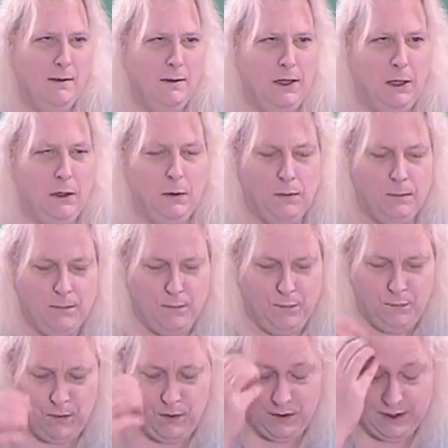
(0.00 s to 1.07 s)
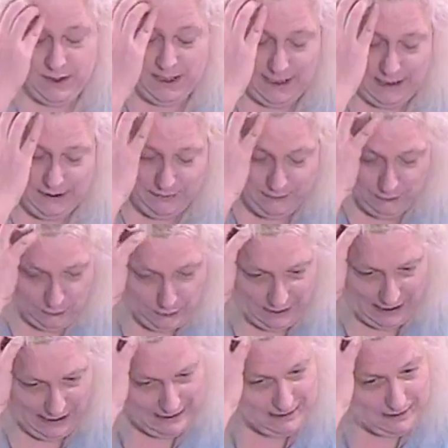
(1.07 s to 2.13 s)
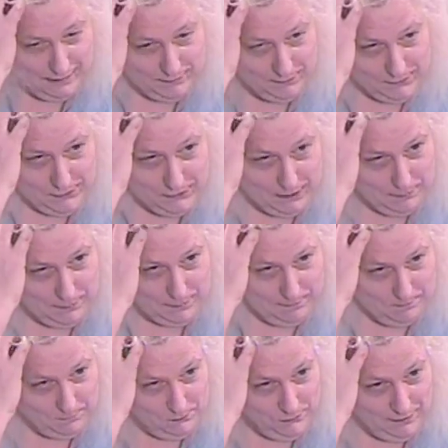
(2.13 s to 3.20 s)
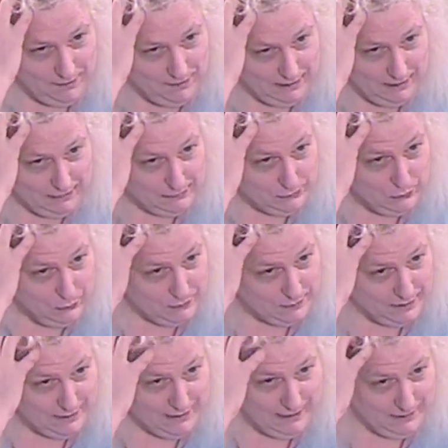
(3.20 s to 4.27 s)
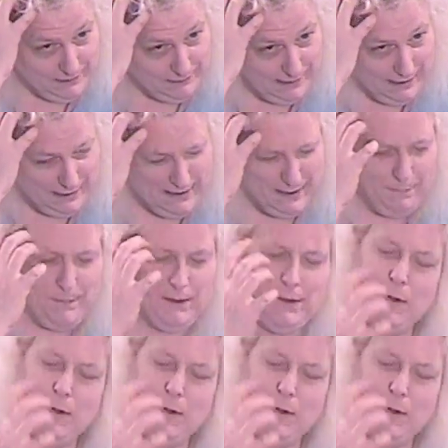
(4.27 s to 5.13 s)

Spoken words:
the first, second, third octave, and you're going to be, and then you're going to the eighth octave, and